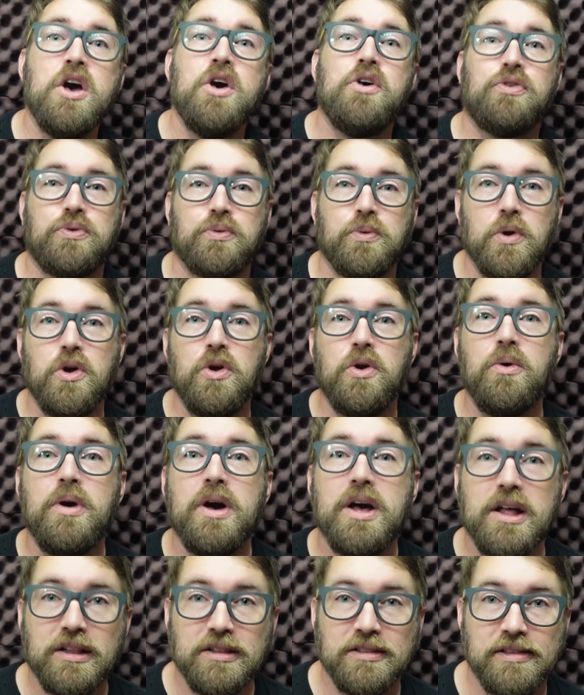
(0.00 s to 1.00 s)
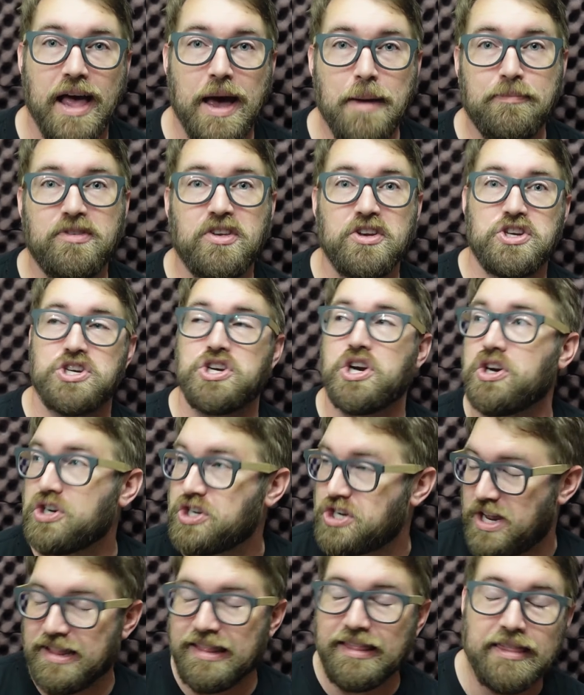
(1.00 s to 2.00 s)
through Lepta
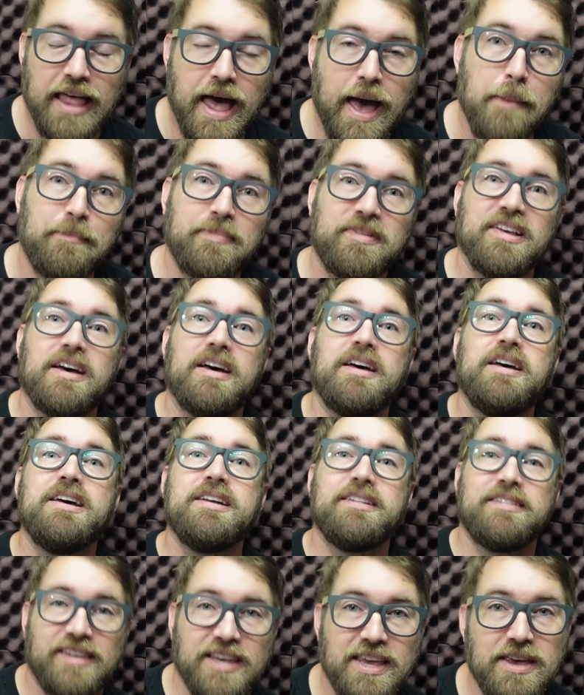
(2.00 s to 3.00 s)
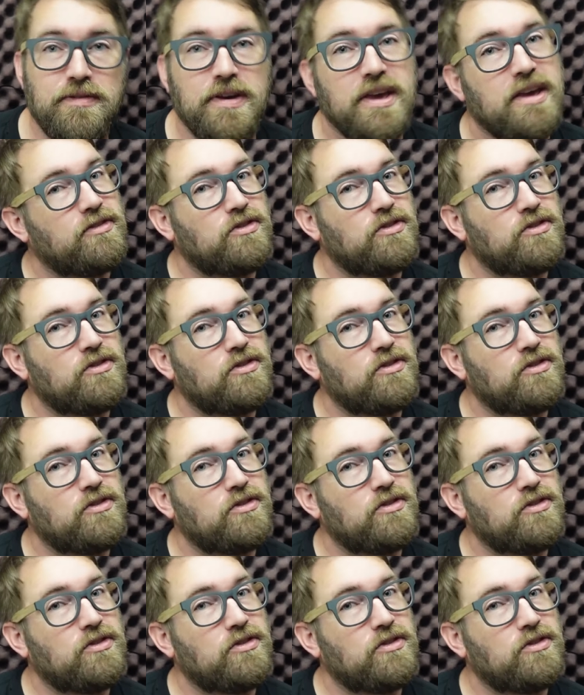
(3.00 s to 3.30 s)
Church and Lepta TV.